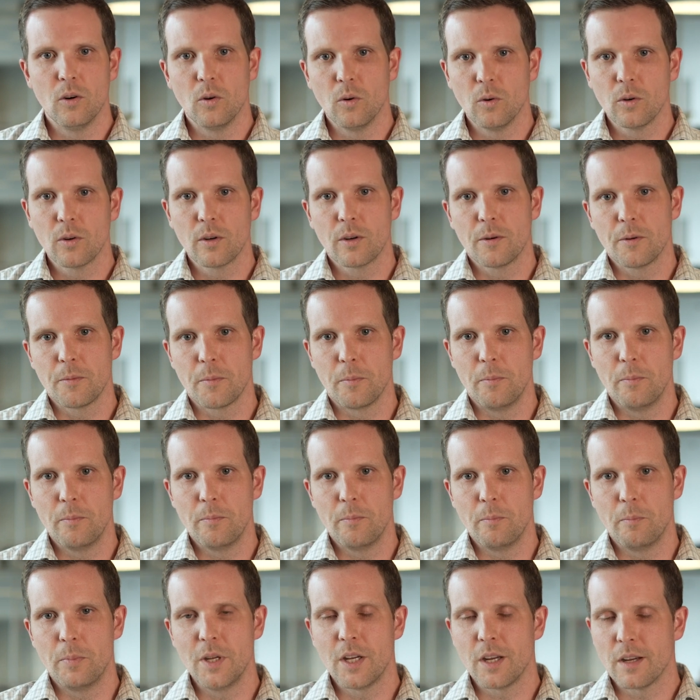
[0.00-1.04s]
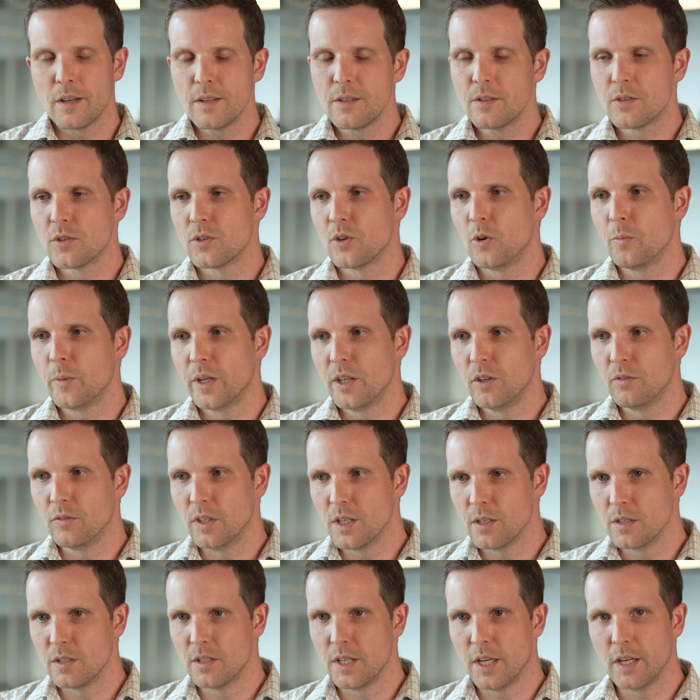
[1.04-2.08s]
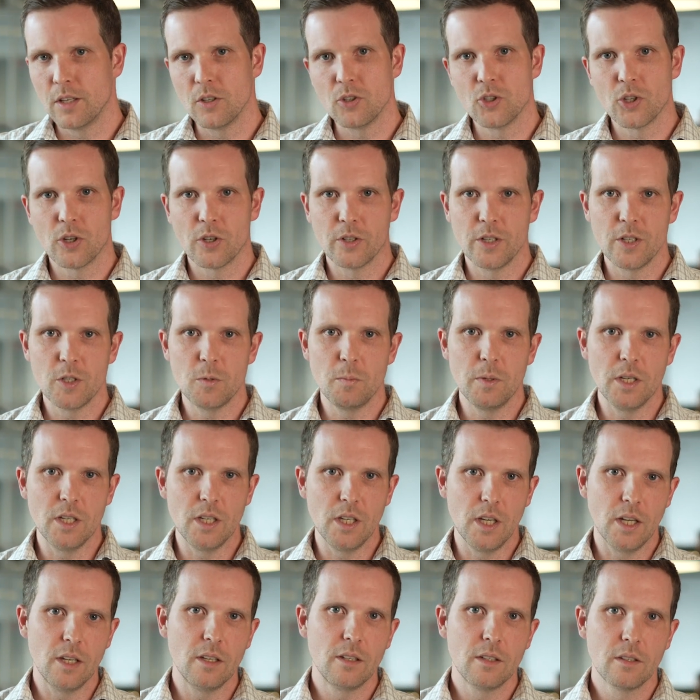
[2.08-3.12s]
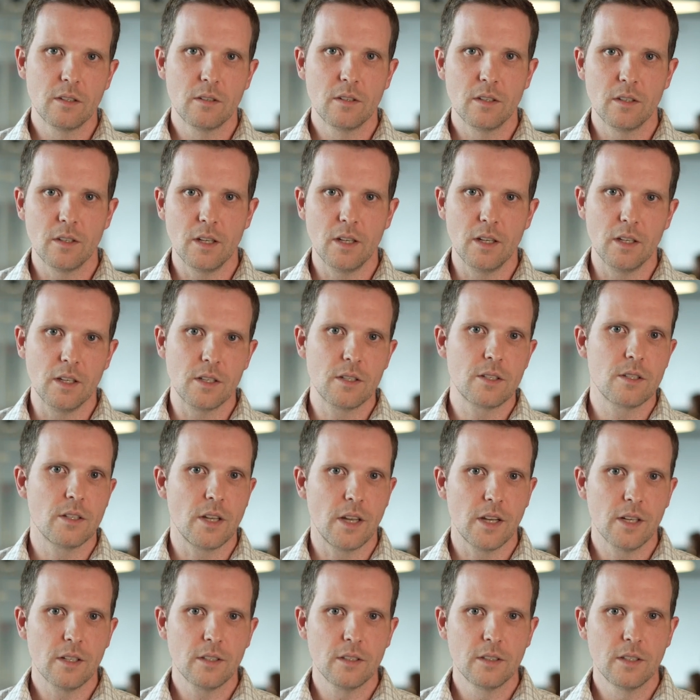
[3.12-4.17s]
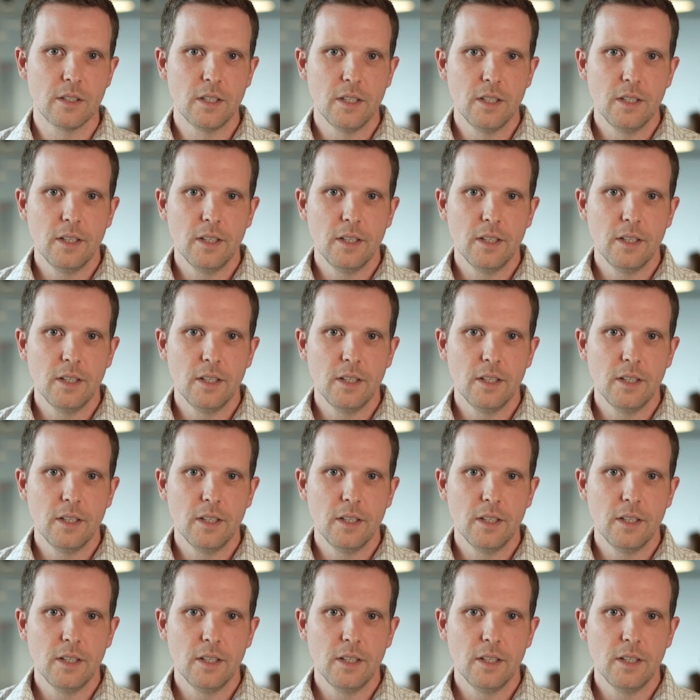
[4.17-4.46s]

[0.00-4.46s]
Or because so many of these data journeys begin in Excel,